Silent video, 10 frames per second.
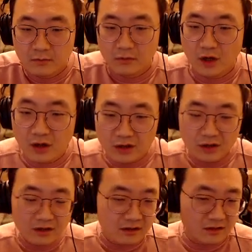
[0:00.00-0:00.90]

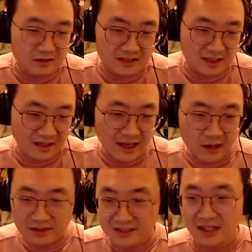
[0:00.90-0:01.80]
all those like
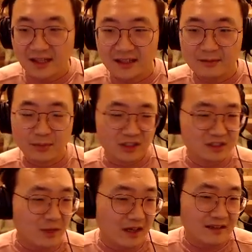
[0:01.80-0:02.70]
outside
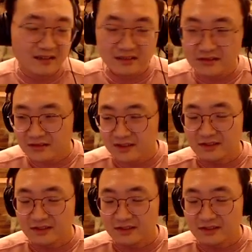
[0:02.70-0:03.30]
perspectives